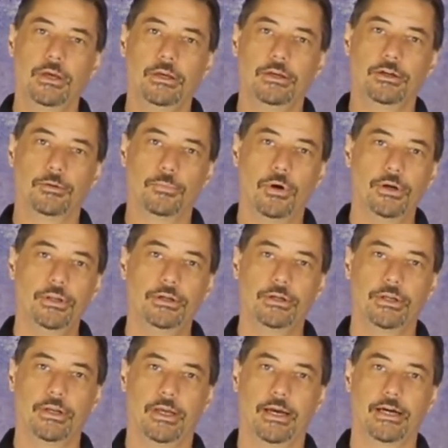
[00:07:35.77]
your body
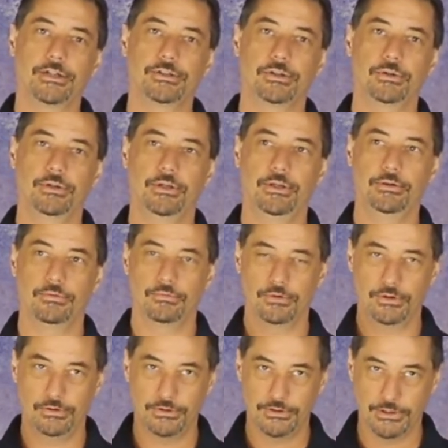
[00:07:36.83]
can actually
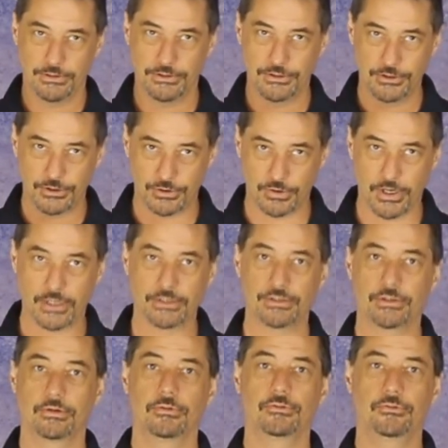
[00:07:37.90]
reduce its
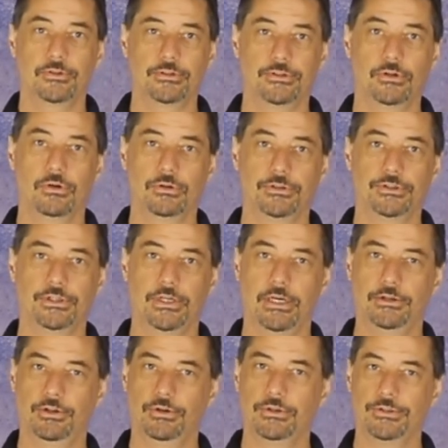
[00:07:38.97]
stress physiology,
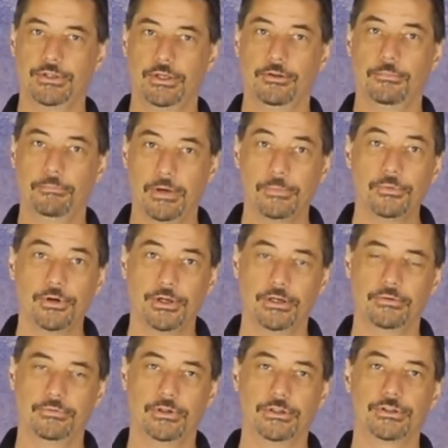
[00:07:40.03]
and you could say the memory
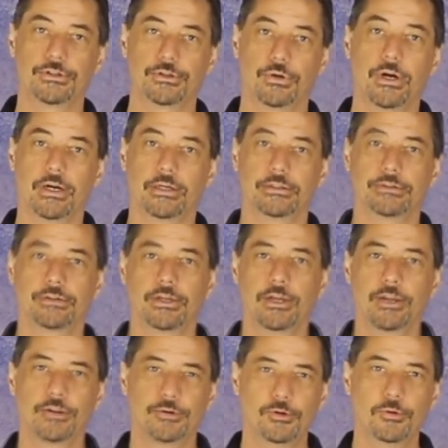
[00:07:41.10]
of distress,
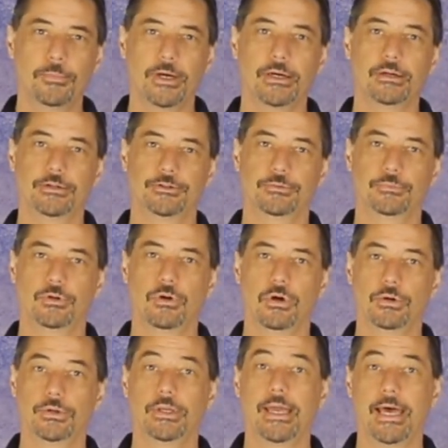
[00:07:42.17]
through a mechanism
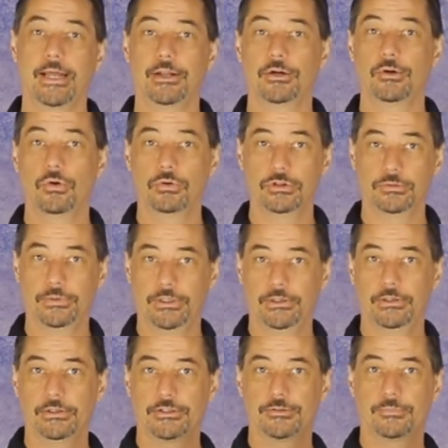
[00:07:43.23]
called catecholamine
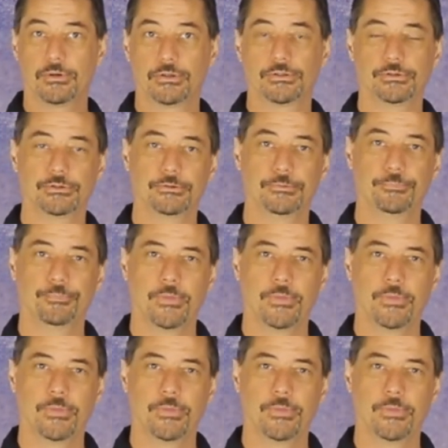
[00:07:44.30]
dispersal.